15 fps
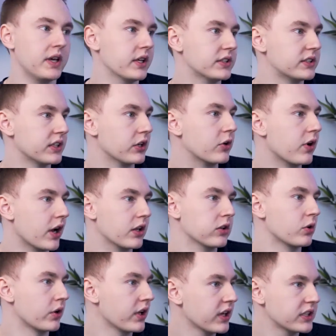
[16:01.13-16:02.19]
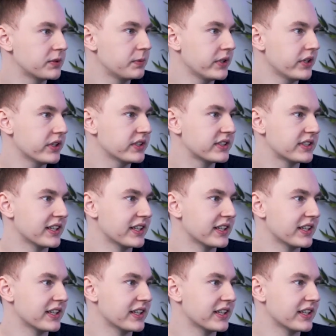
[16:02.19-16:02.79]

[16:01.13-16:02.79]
it's a great learning experience,